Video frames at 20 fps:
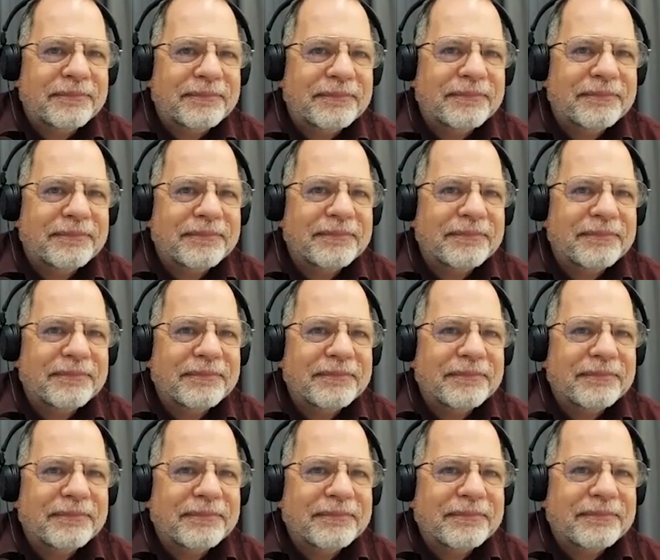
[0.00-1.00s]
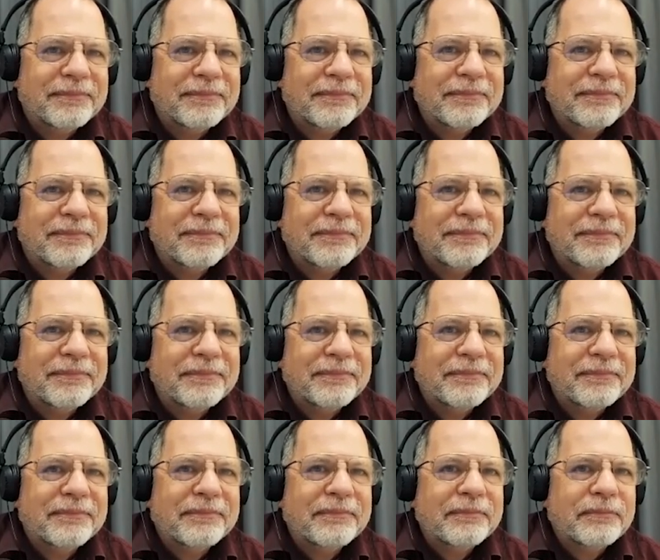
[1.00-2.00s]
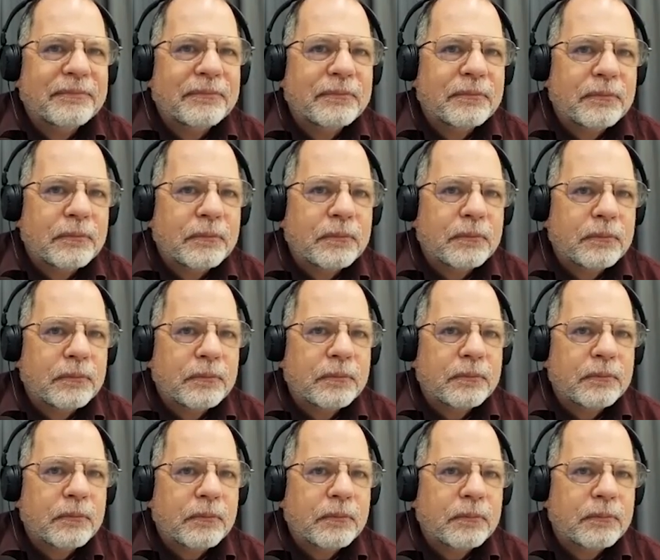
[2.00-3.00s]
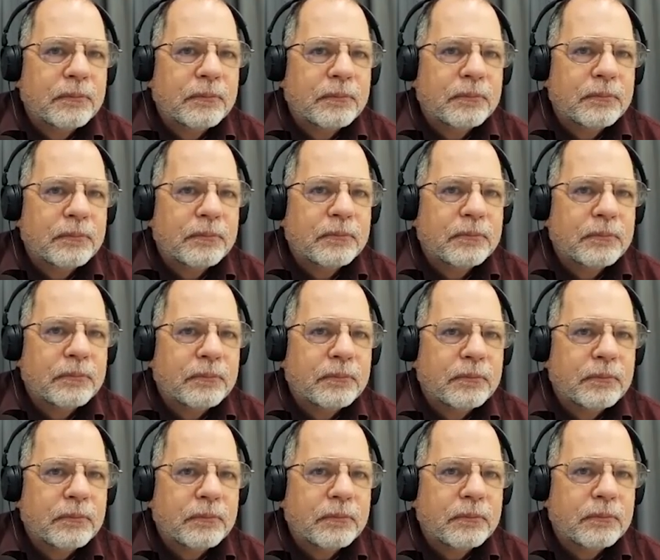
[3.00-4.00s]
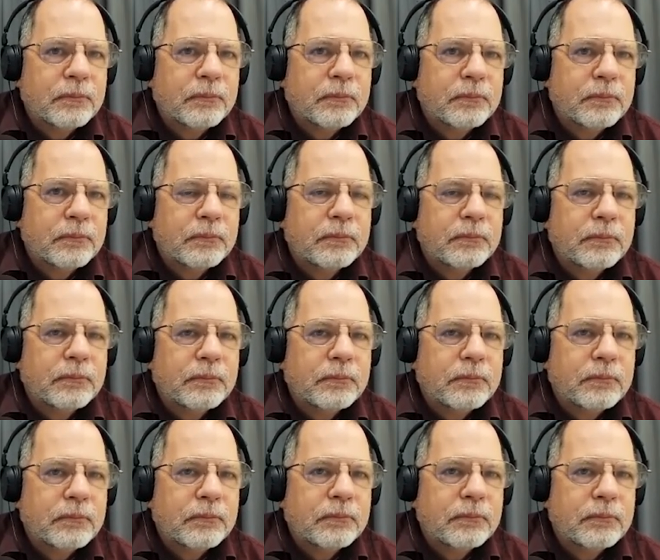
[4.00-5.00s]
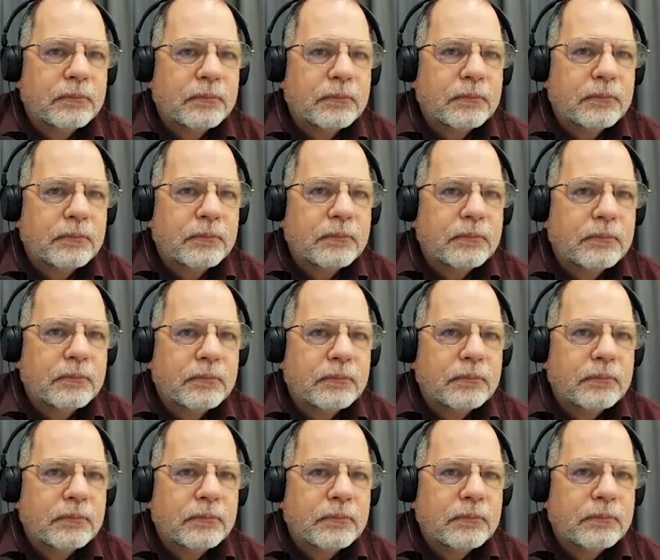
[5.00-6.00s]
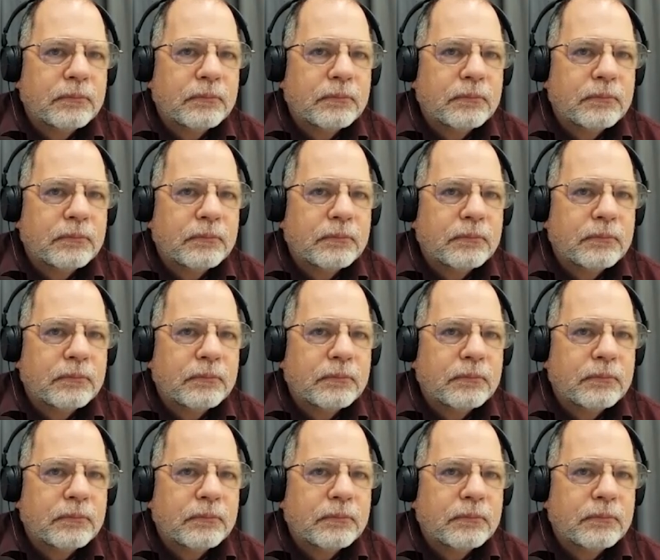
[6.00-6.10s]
(not speaking)